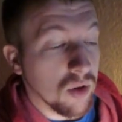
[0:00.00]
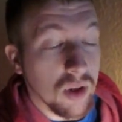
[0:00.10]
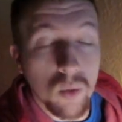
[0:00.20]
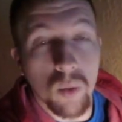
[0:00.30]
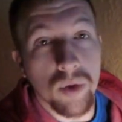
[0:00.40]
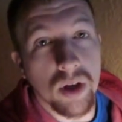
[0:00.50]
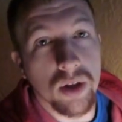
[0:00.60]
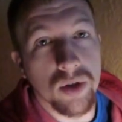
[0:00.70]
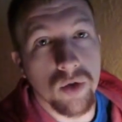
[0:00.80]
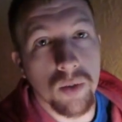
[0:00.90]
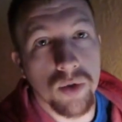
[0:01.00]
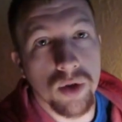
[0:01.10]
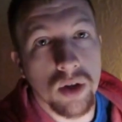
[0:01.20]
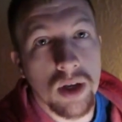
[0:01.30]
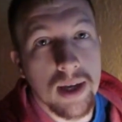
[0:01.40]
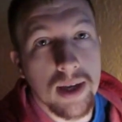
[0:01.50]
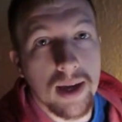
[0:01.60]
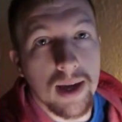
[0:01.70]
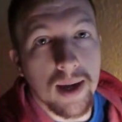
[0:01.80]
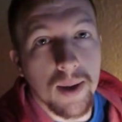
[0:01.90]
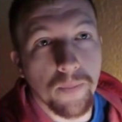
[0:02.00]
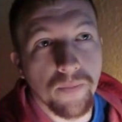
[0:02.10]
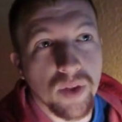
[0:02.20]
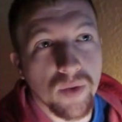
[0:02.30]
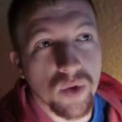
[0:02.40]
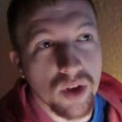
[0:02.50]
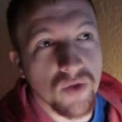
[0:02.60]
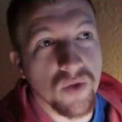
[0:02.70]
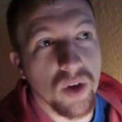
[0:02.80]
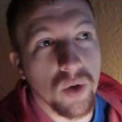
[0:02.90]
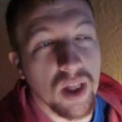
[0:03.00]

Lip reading: The link will be in the description for this video.